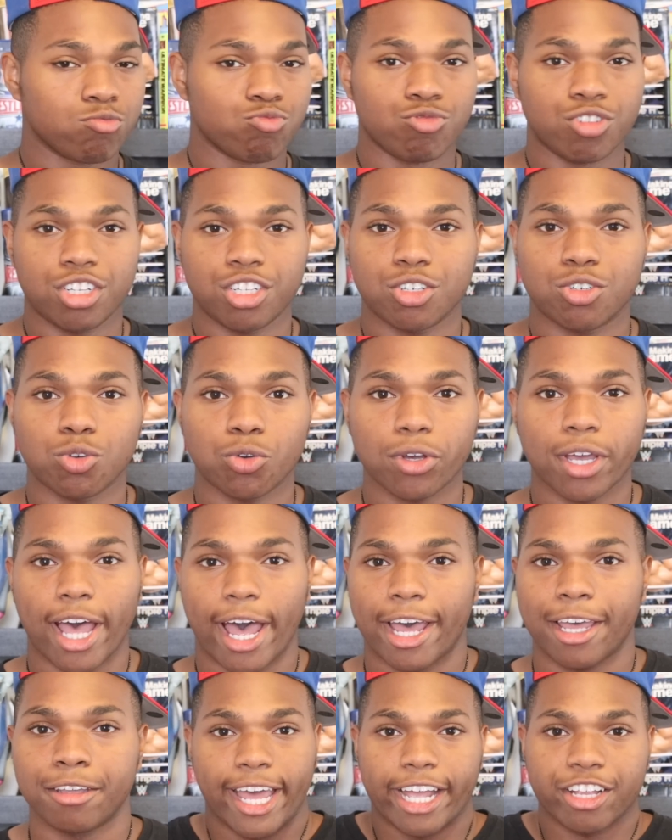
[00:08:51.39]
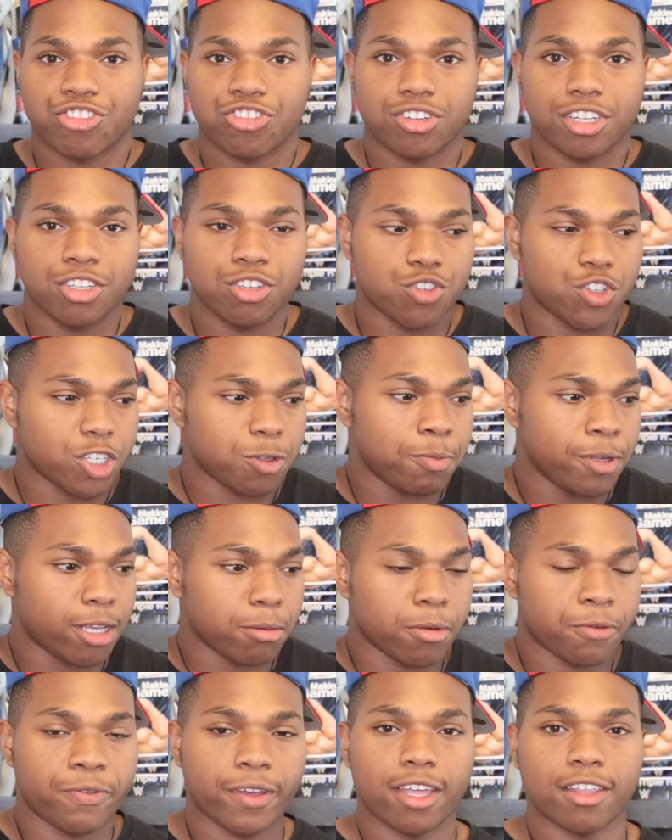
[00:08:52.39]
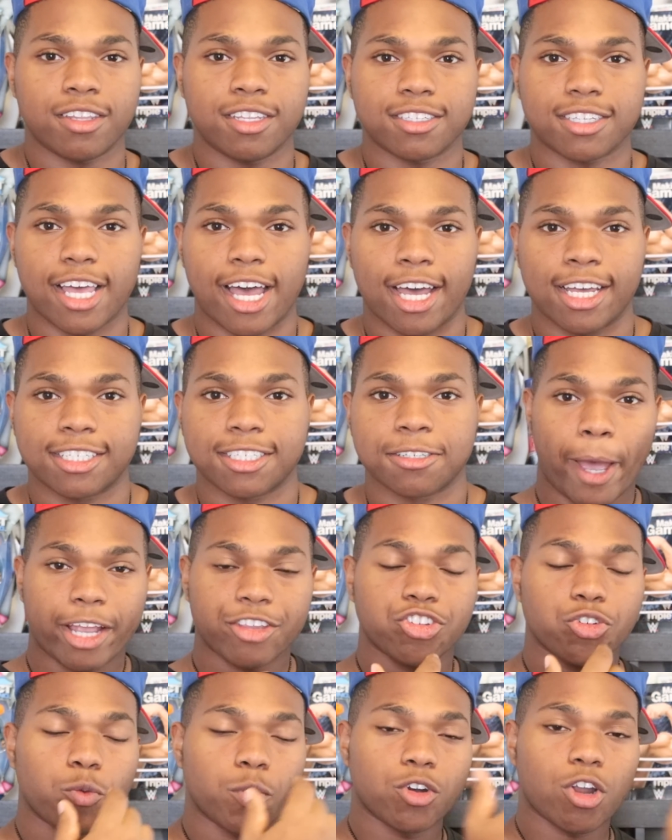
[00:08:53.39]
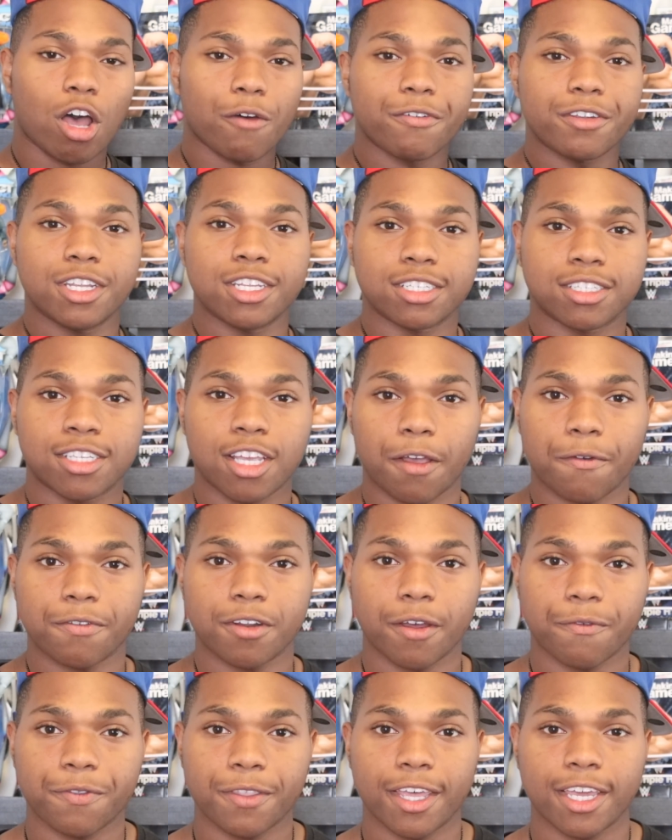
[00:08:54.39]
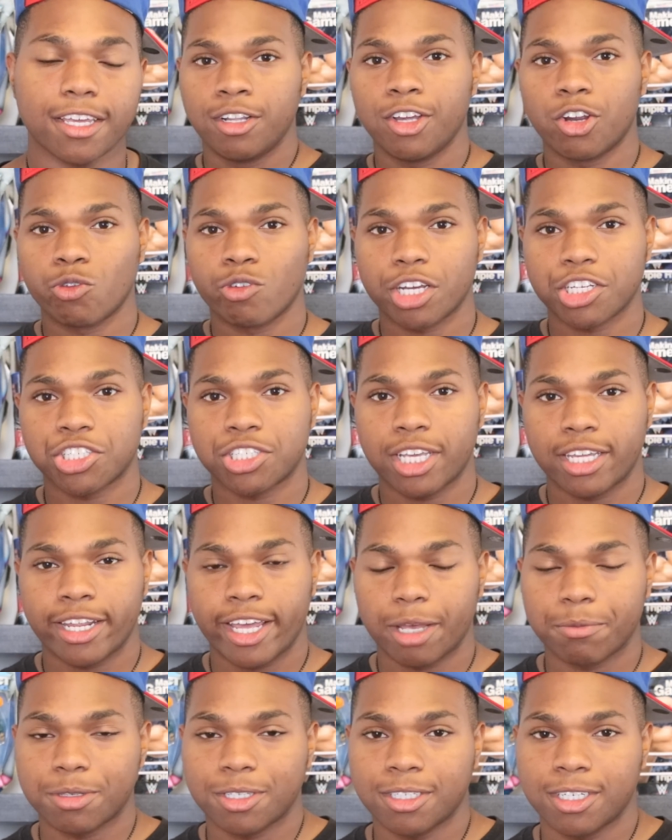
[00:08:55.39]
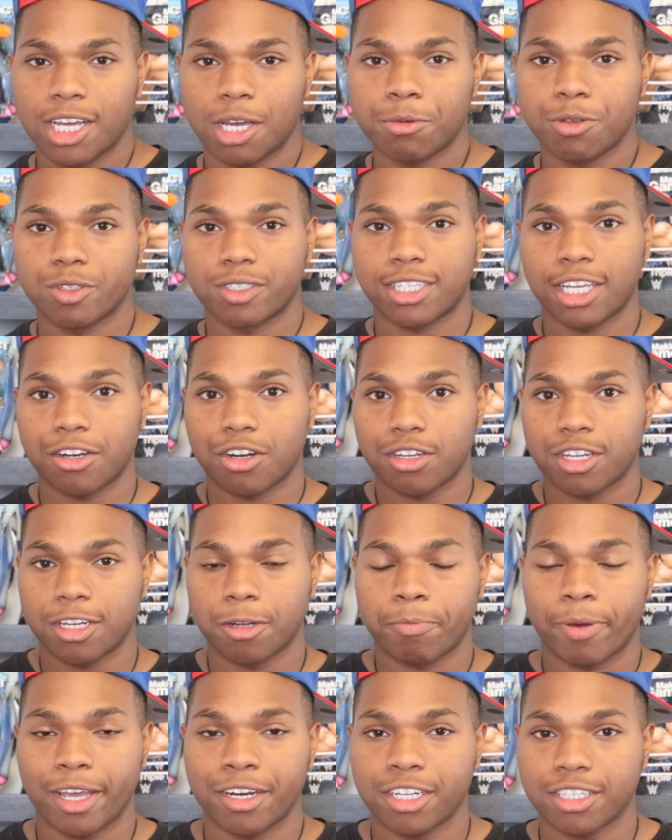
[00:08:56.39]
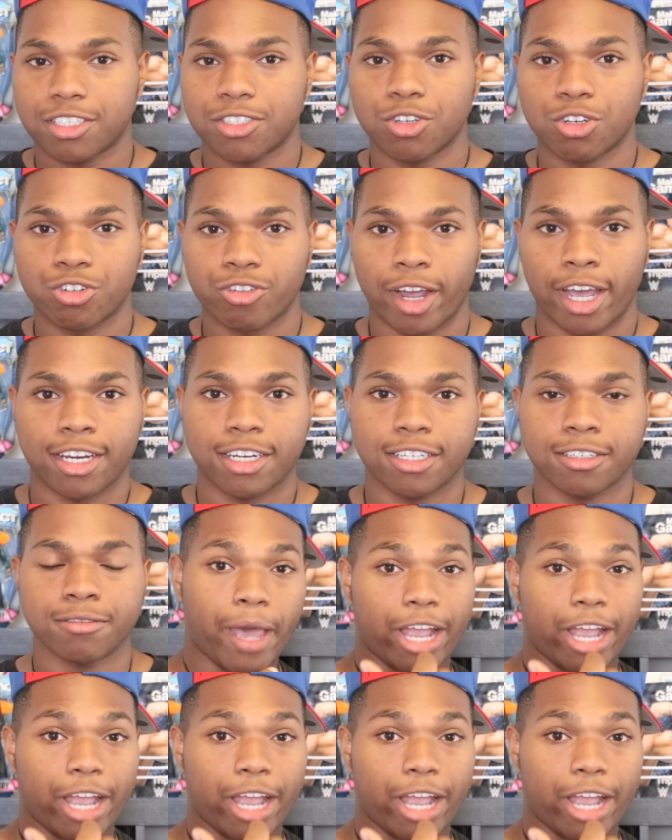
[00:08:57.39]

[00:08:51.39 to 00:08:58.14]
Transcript: Really cool guy. Naturally, you just become a fan of these guys. Patrick went off and did his tough enough thing. Lio Rush stayed at MCW, stayed on Independence, still grinding.